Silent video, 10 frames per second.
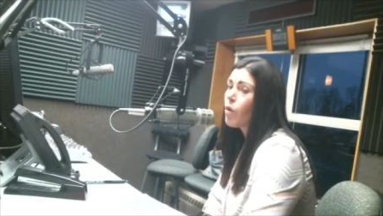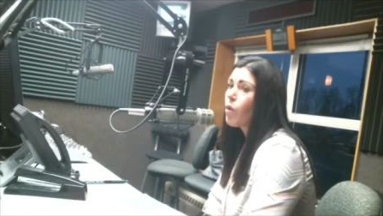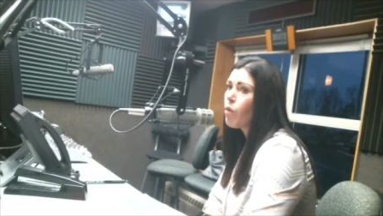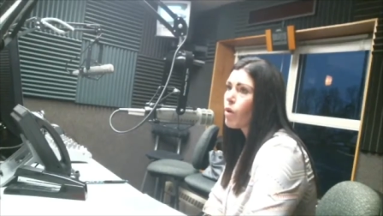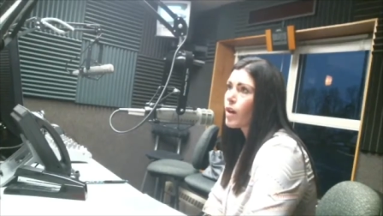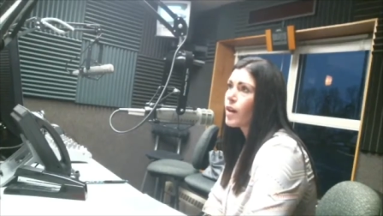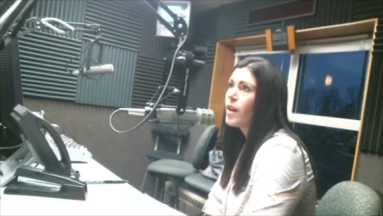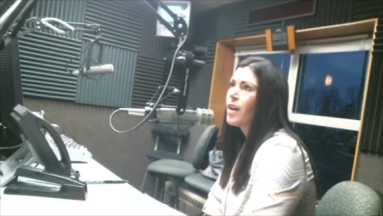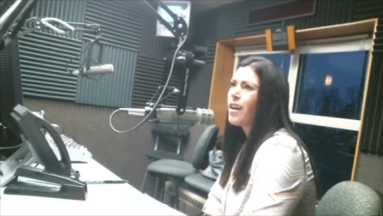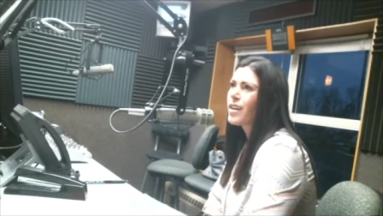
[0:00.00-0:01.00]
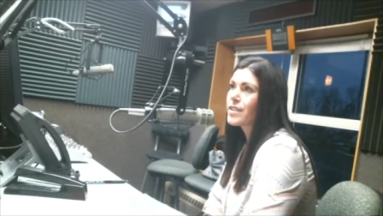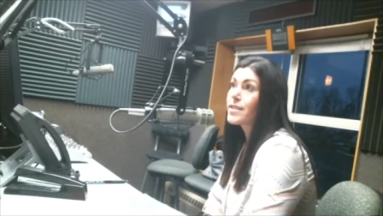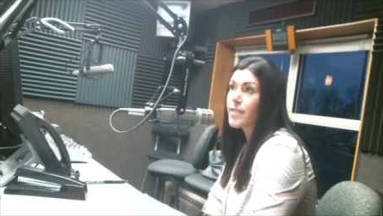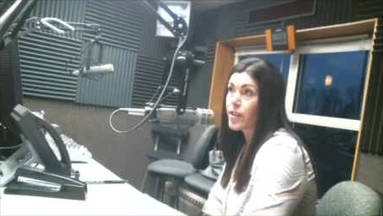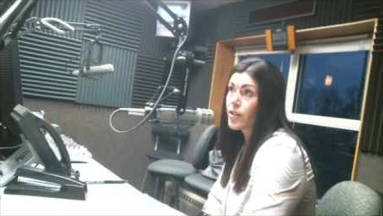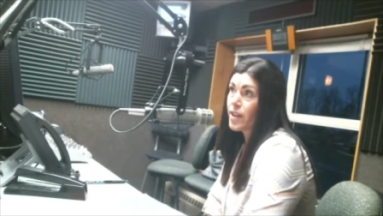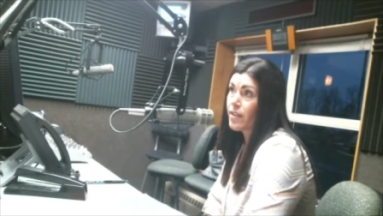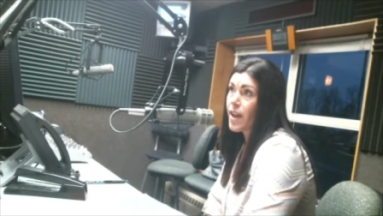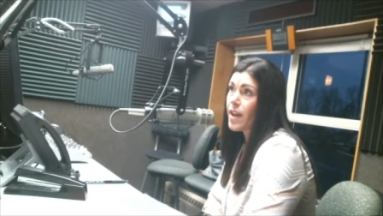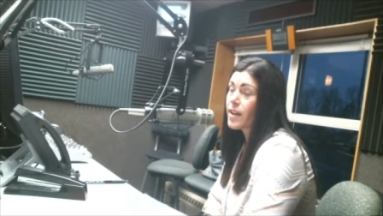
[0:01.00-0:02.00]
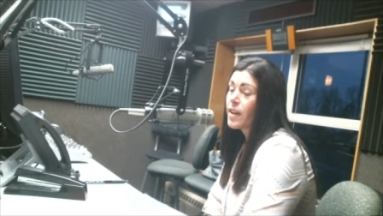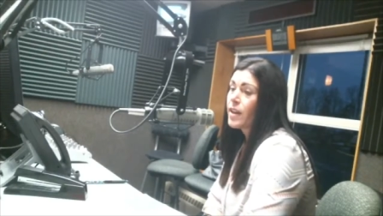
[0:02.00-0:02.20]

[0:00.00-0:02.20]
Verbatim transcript: or are considering that,